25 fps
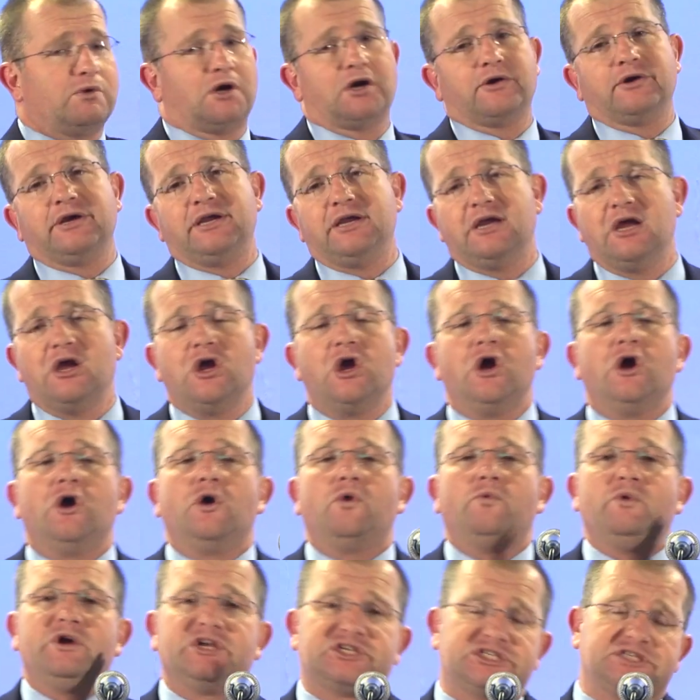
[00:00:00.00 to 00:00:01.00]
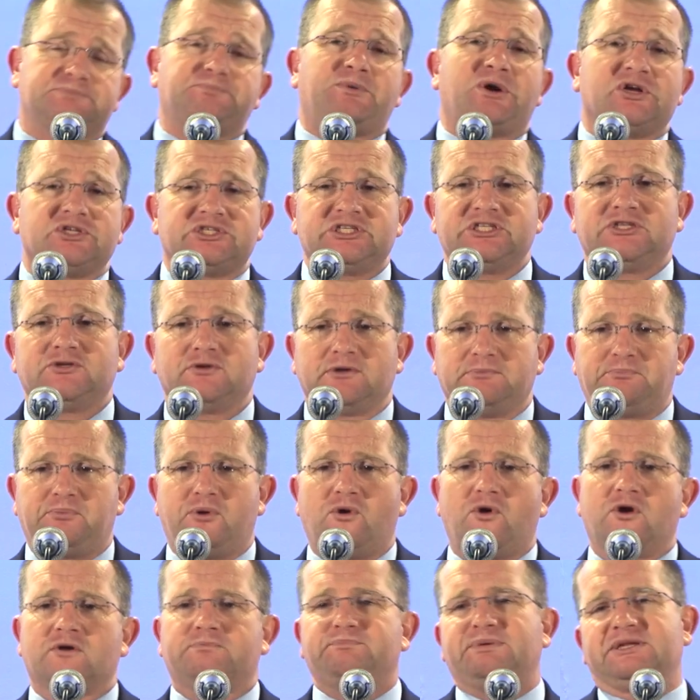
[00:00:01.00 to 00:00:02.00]
worry, we sponsored the
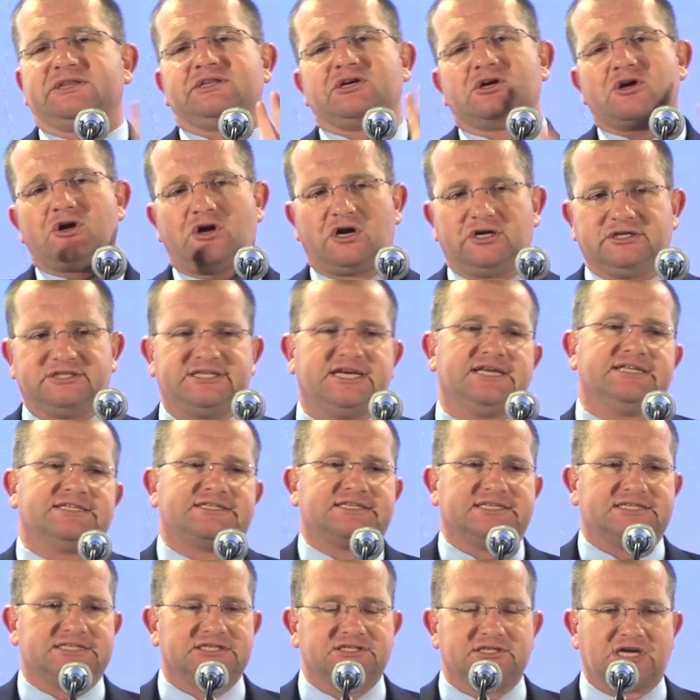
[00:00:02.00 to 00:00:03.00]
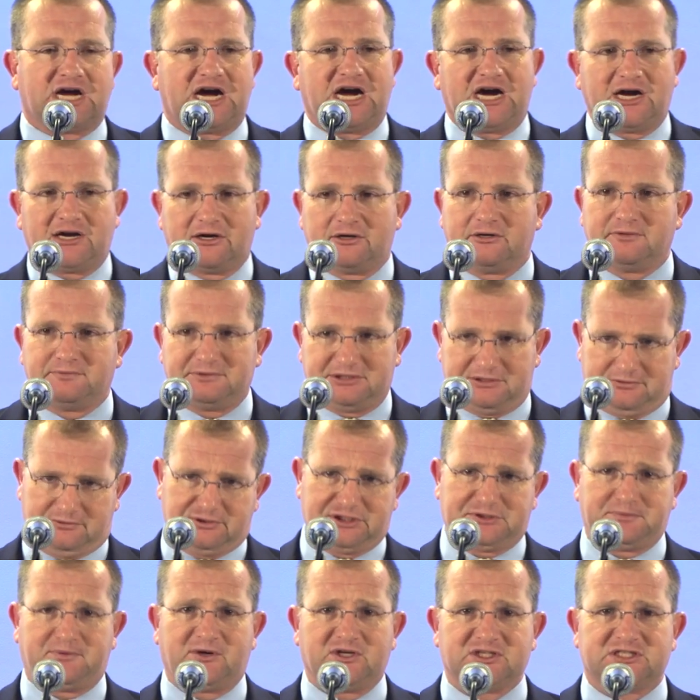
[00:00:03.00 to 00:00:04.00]
report, but the contents isn't our
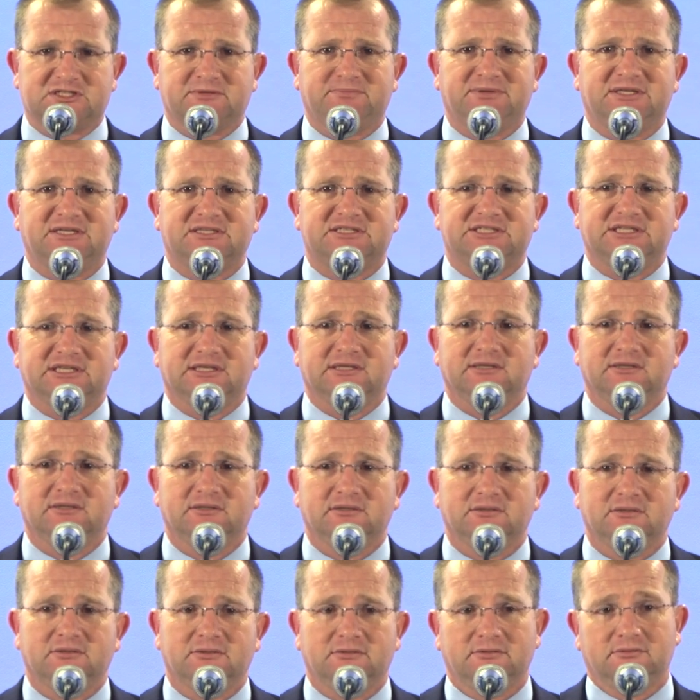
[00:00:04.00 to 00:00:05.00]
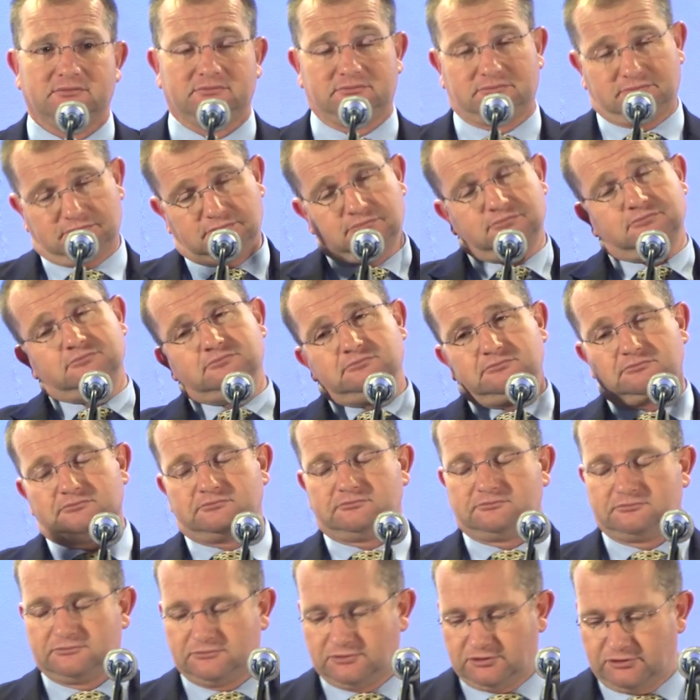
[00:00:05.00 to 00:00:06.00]
responsibility.
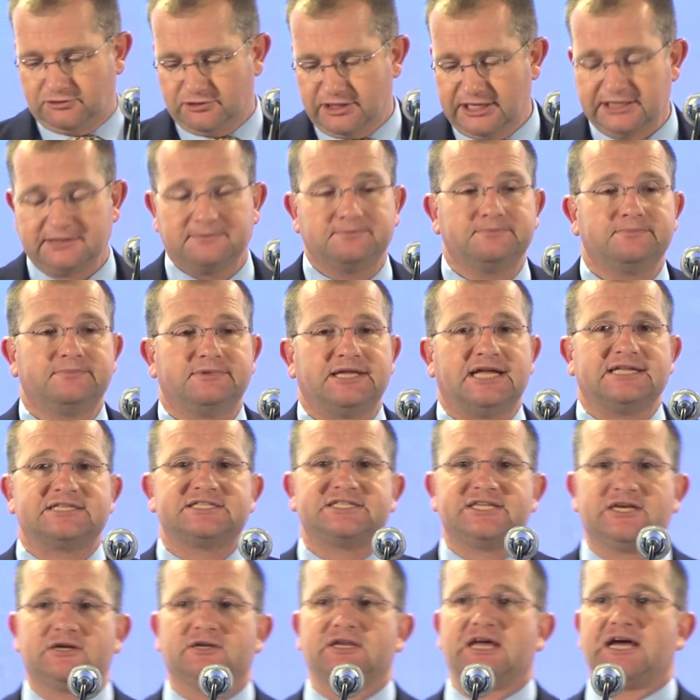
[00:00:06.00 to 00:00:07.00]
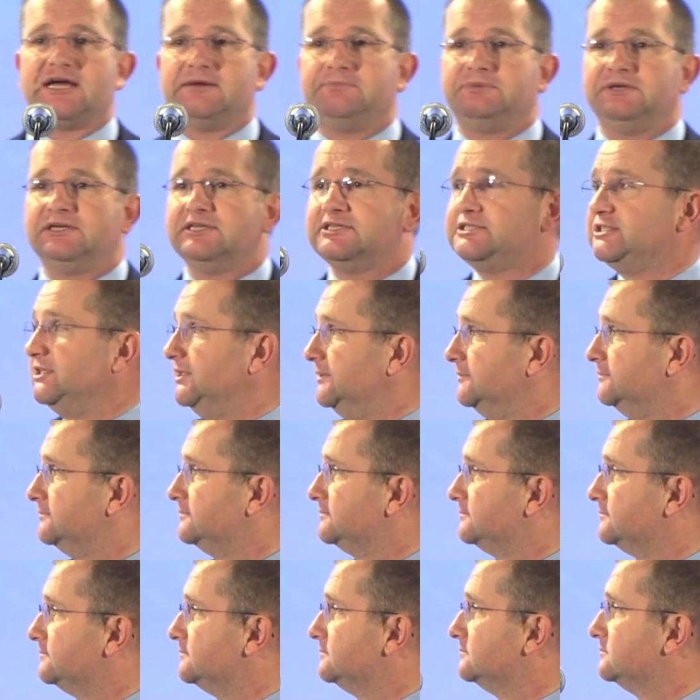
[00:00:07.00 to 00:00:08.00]
Great, that's their liability.
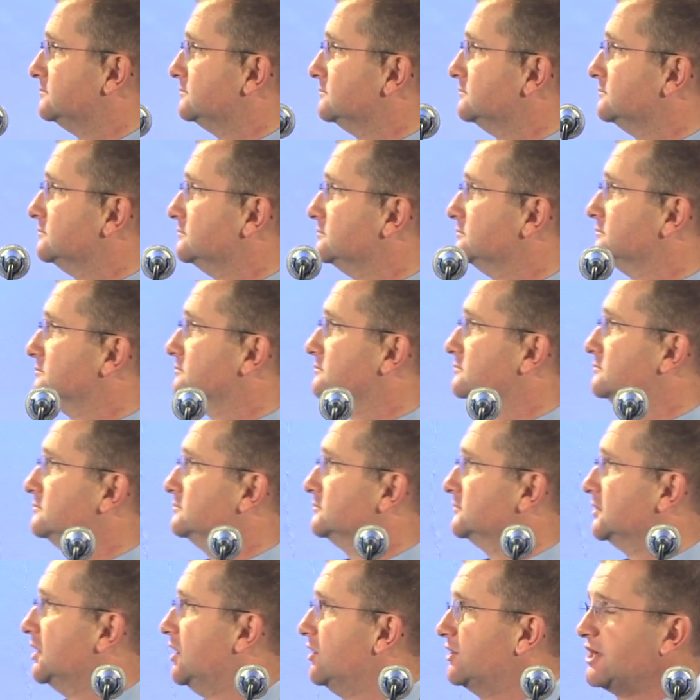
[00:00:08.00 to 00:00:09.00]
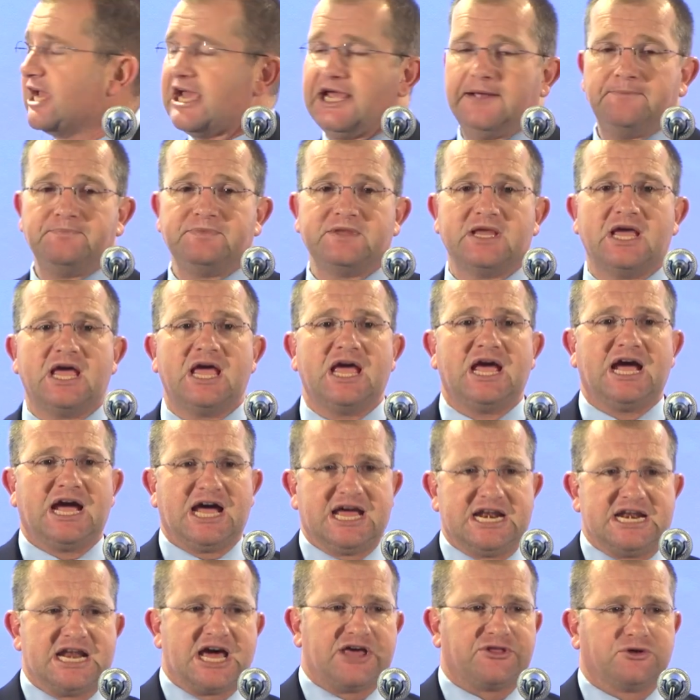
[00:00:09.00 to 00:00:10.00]
Okay,
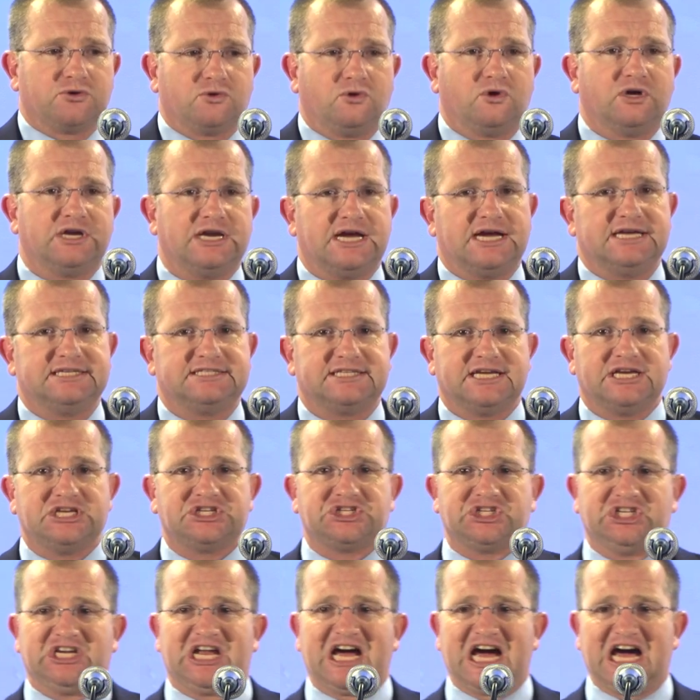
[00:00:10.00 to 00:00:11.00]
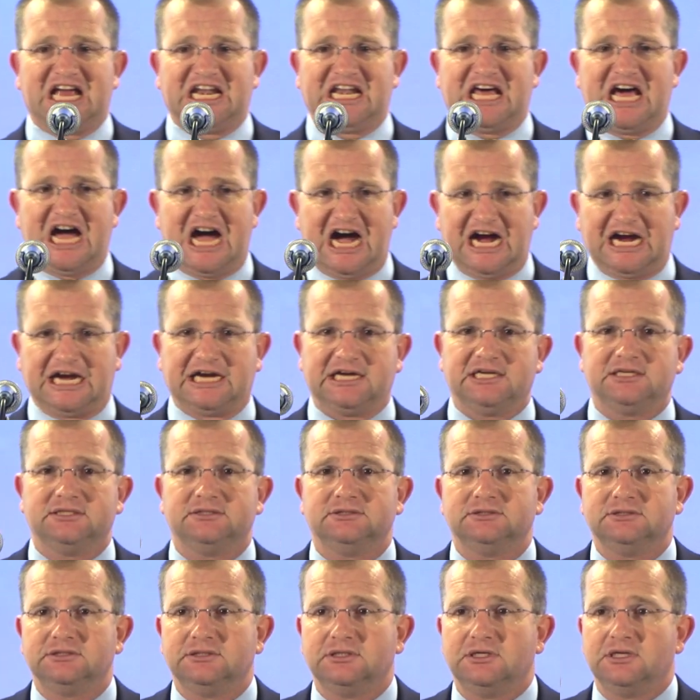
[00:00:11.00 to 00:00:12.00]
another organization, Al-Haq.
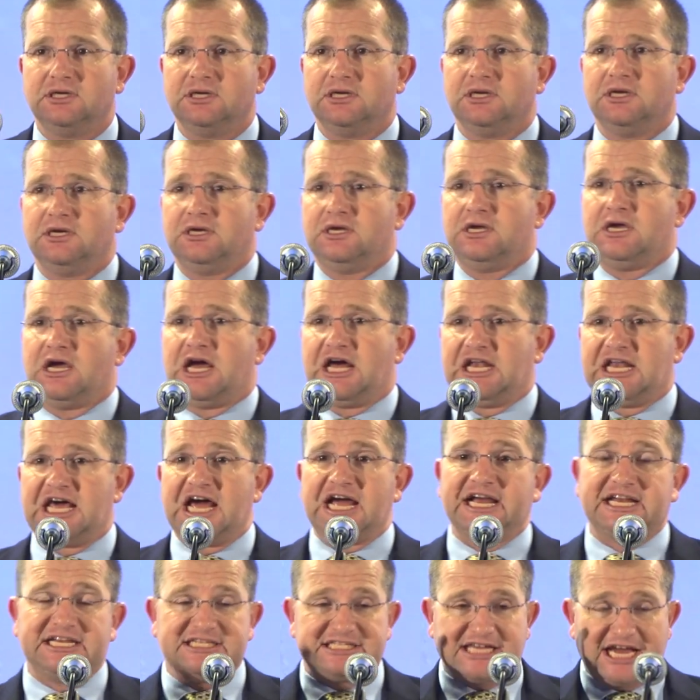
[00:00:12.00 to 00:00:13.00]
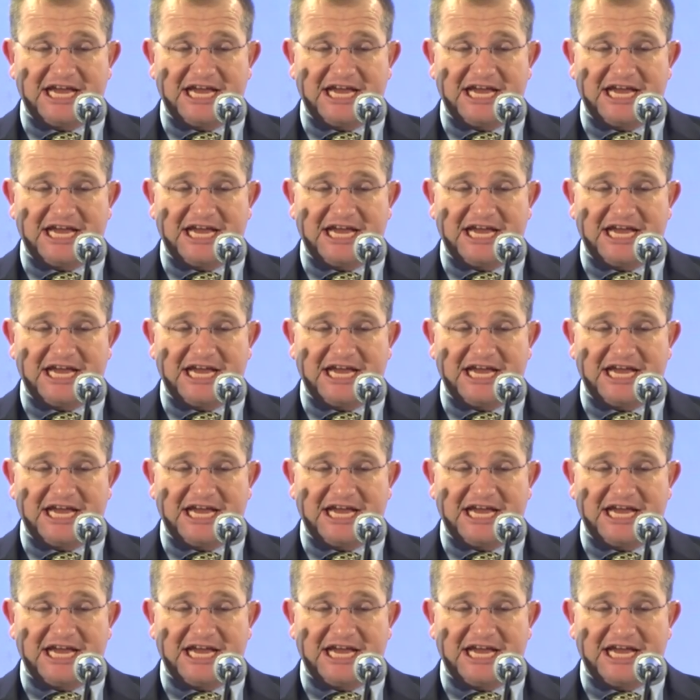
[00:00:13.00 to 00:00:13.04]
Al-Haq is